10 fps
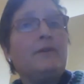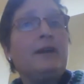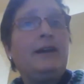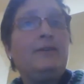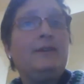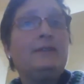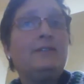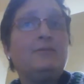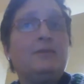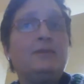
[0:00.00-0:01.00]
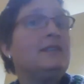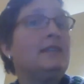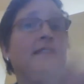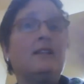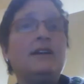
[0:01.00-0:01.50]
around, and so people
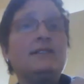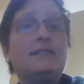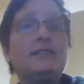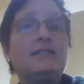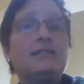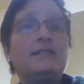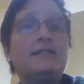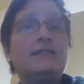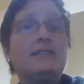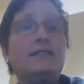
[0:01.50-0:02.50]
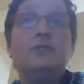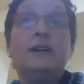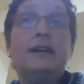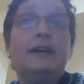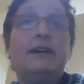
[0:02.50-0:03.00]
suddenly lost access to